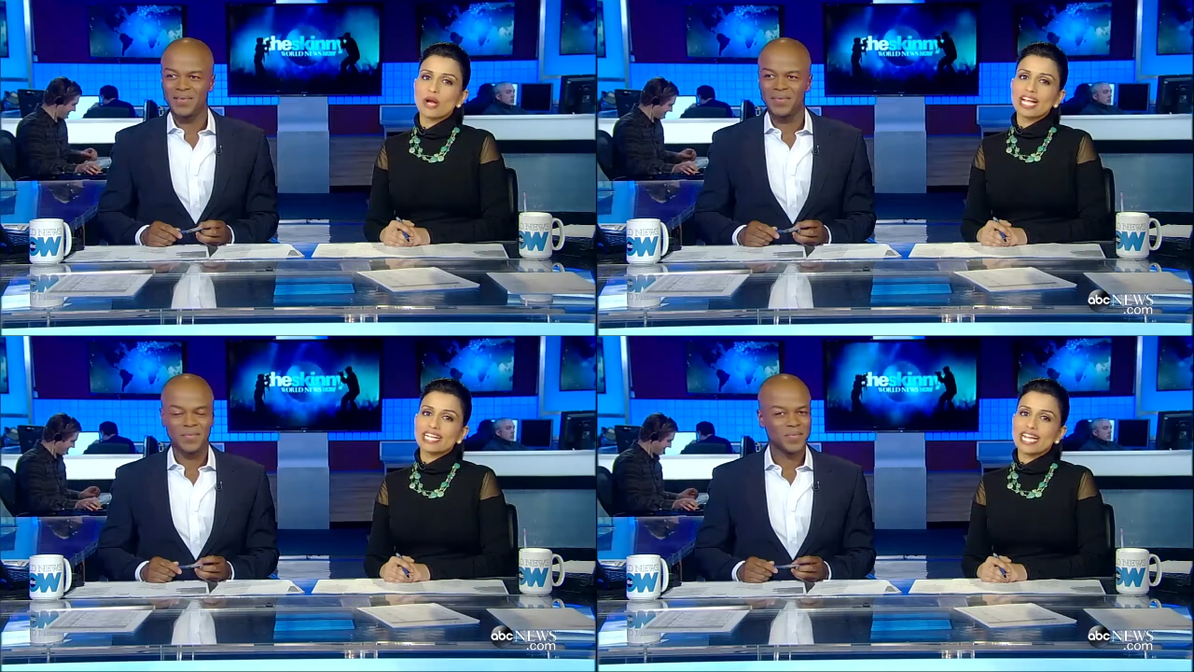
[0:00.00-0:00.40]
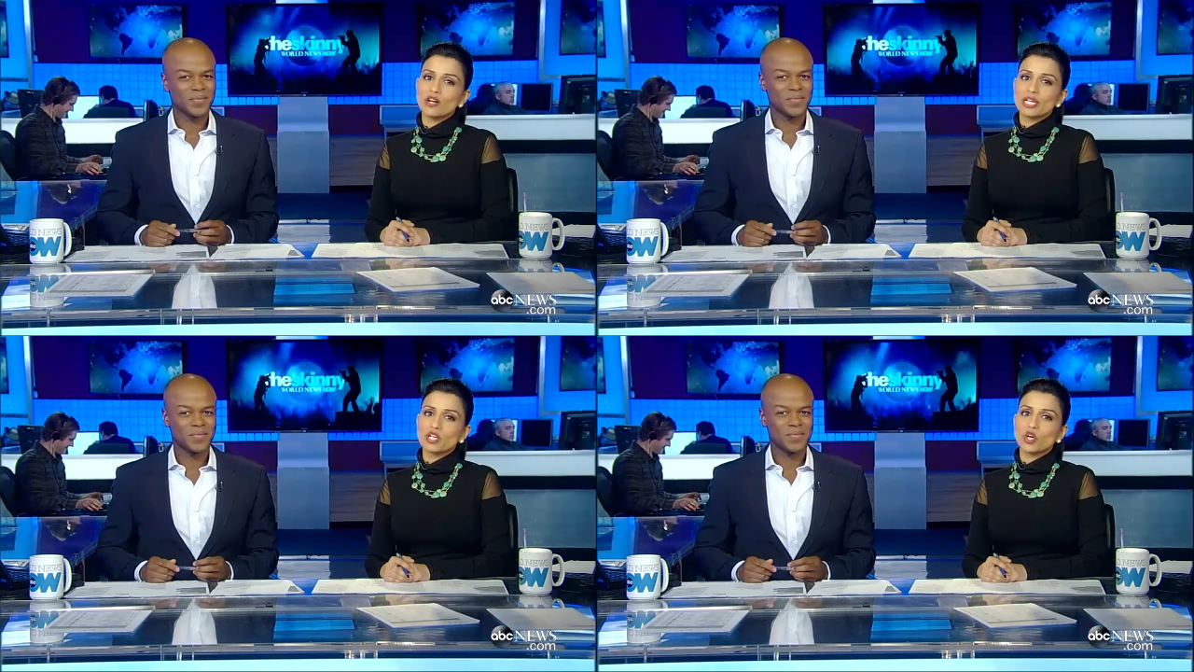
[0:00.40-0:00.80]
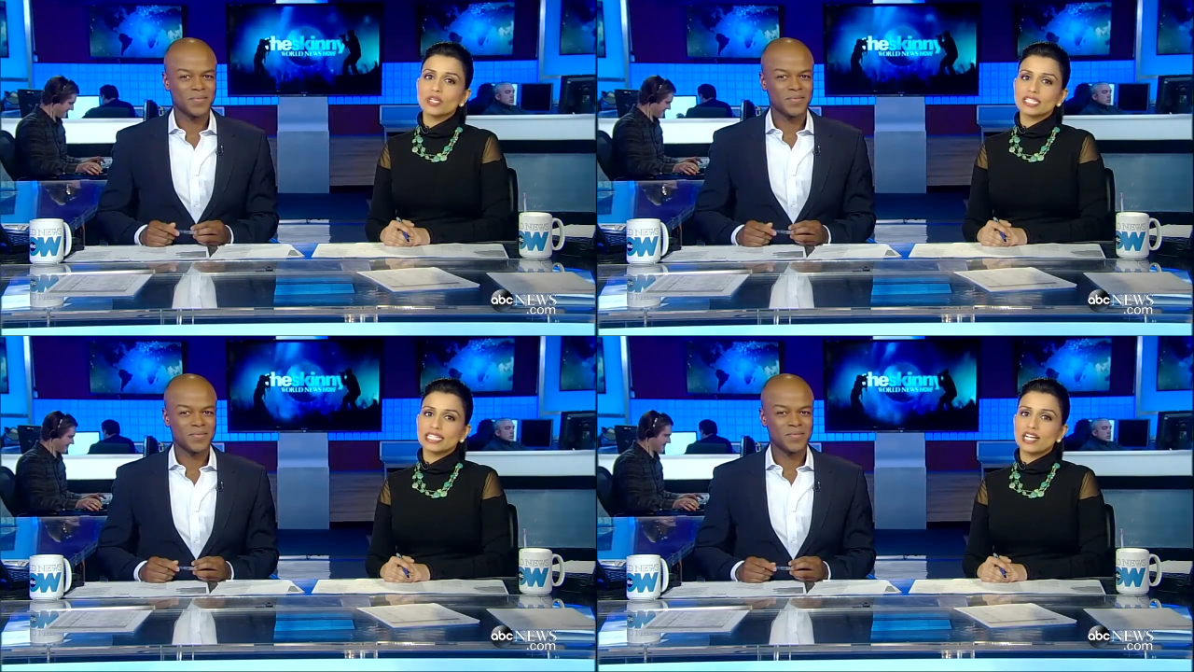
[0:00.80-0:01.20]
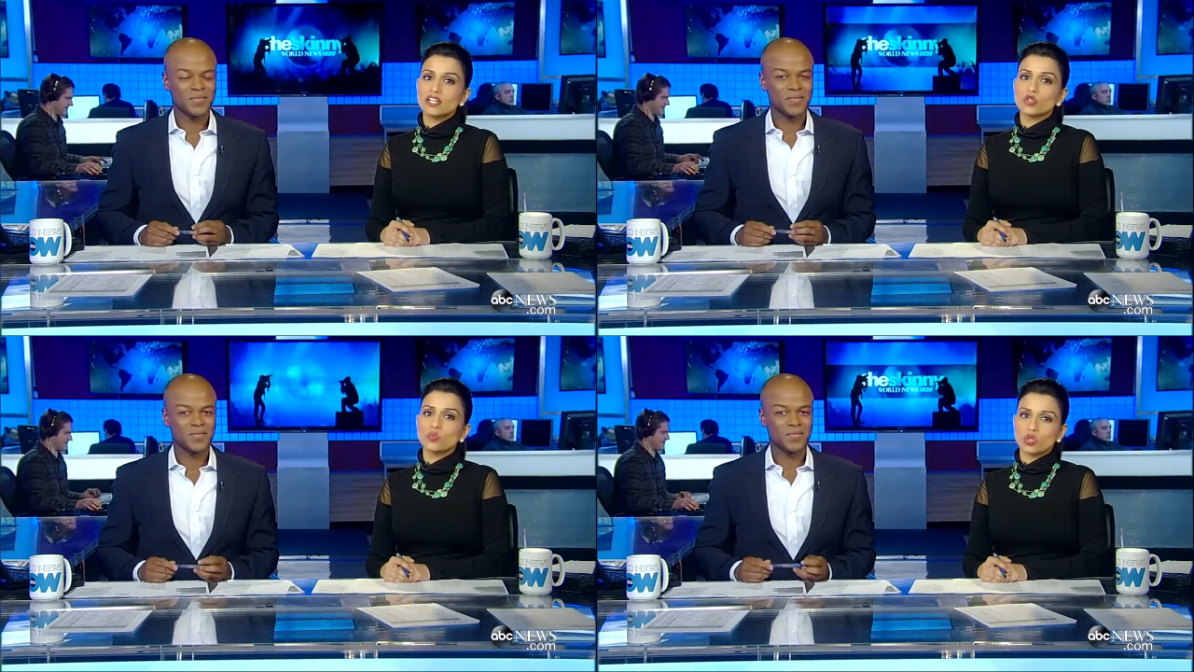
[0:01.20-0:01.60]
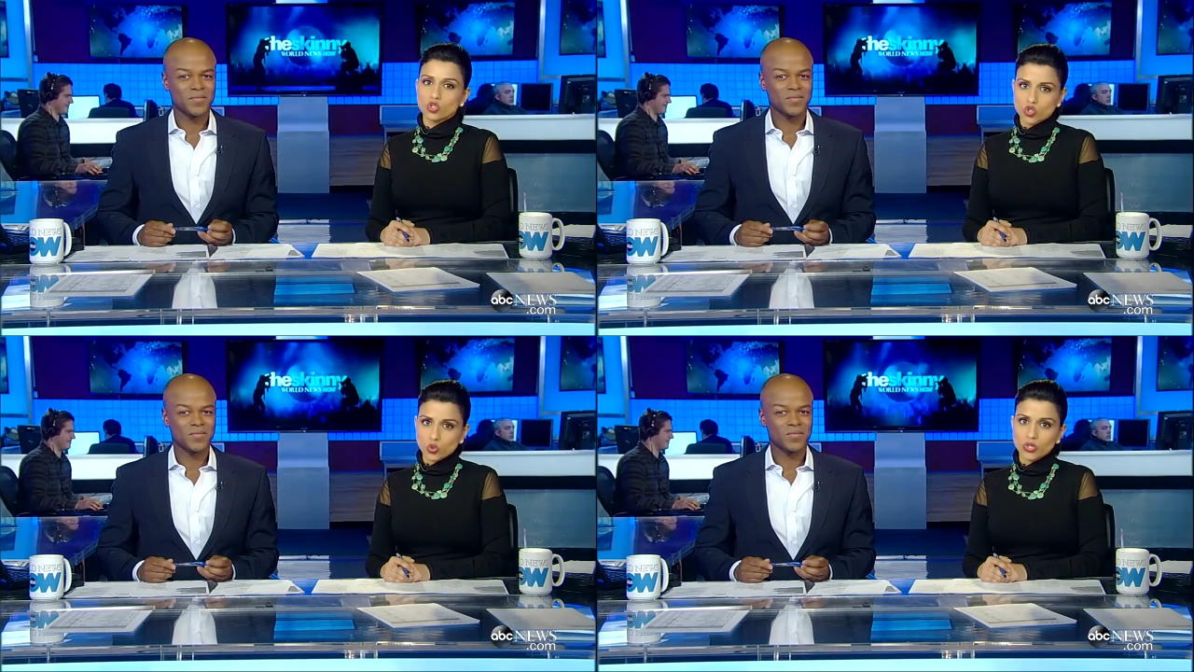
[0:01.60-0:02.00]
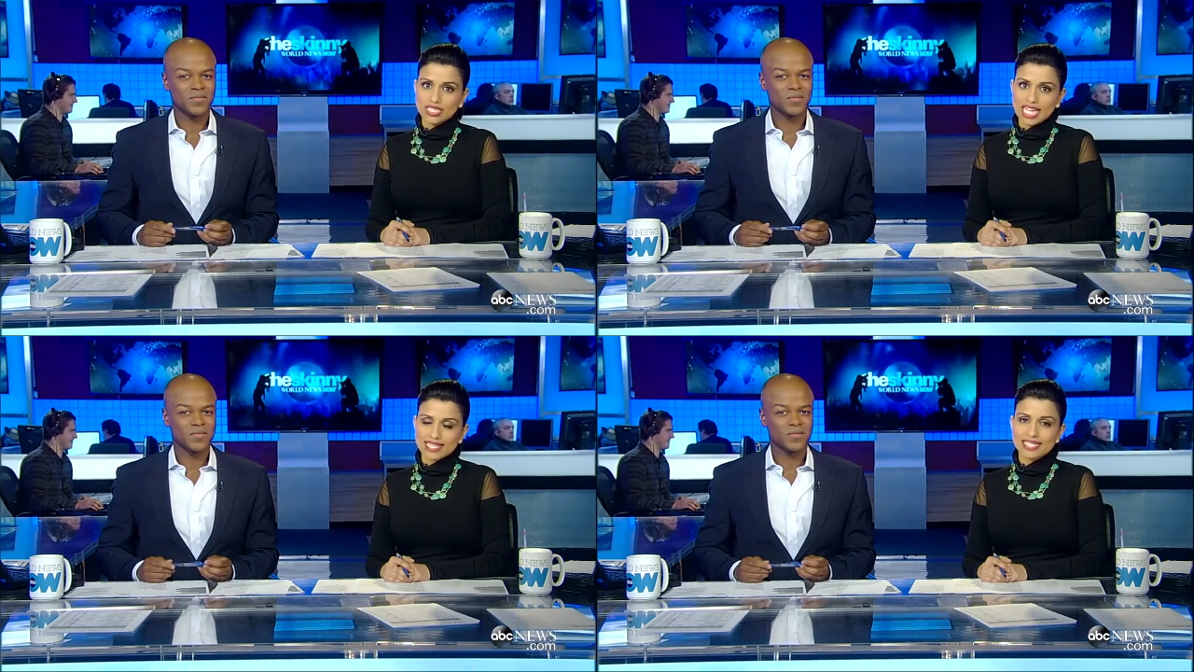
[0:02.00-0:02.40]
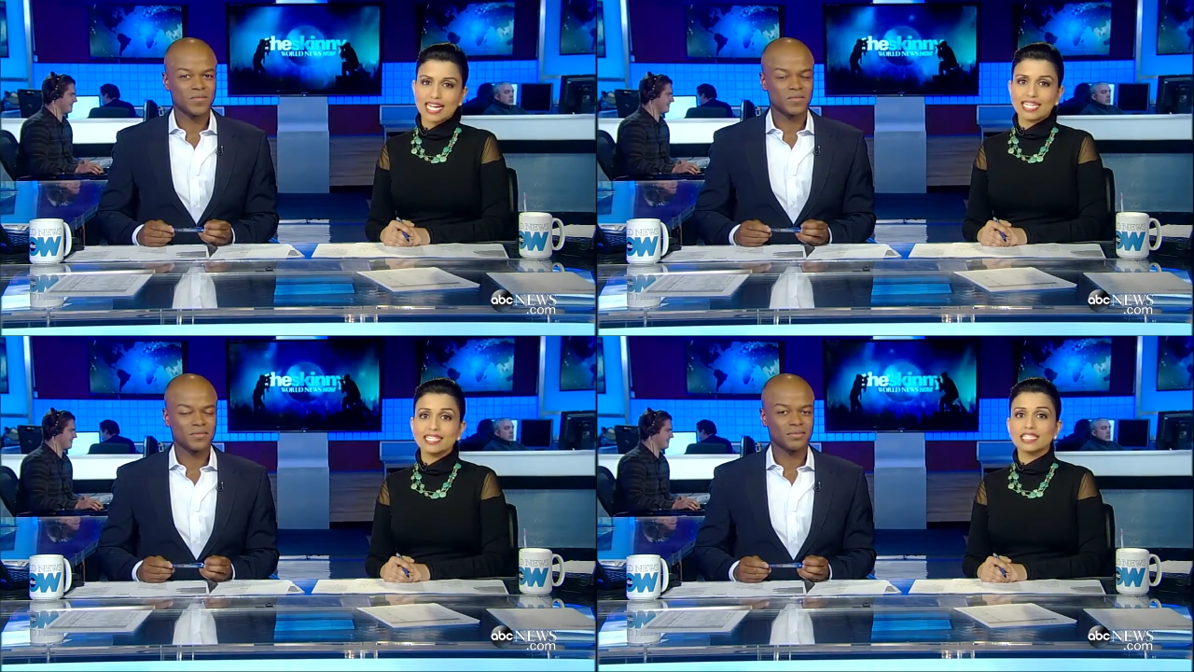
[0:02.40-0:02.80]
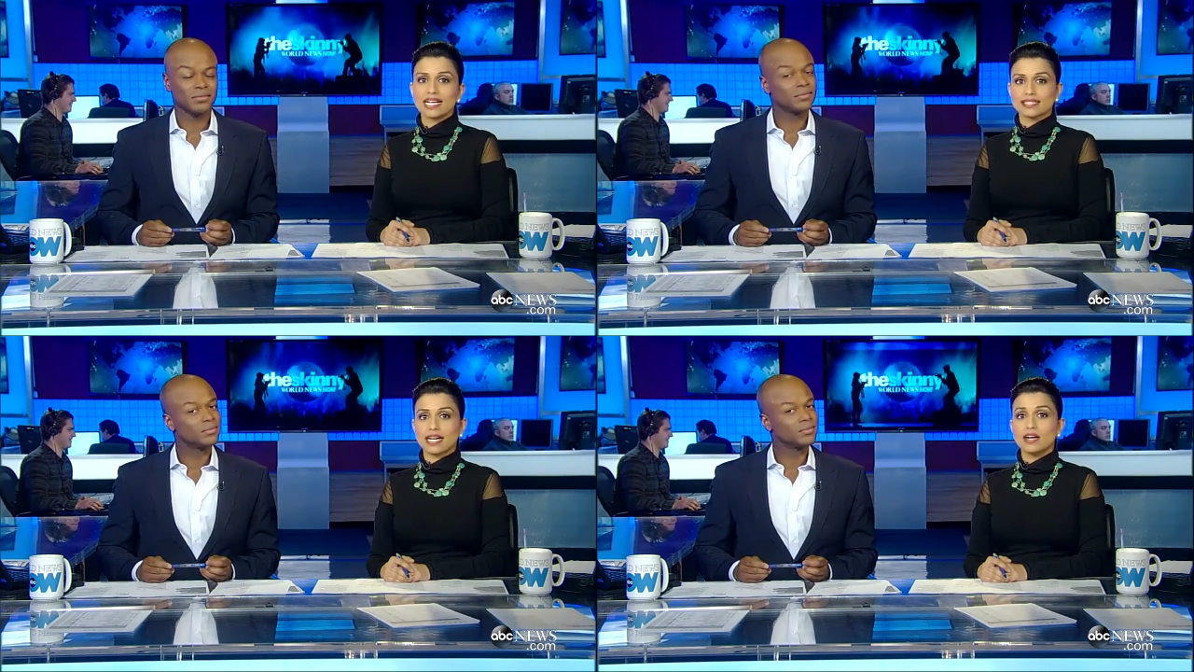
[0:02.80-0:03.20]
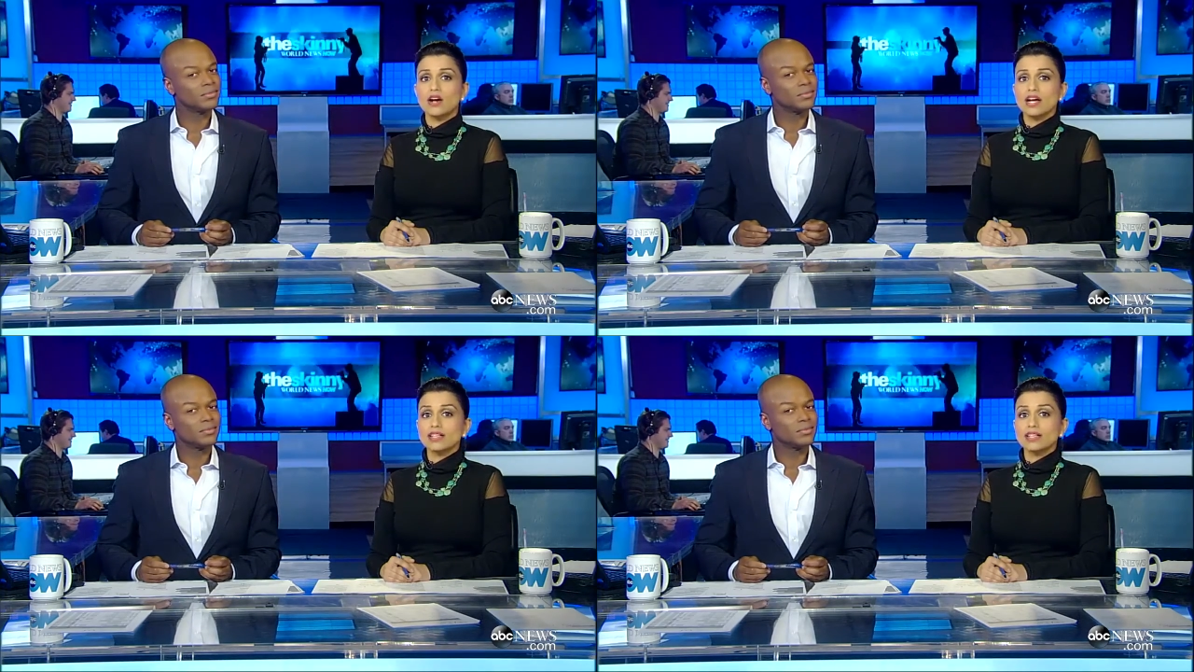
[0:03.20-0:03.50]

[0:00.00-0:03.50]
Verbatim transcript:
Speaker 1: Mariah Carey currently on her world tour, and last night in Glasgow,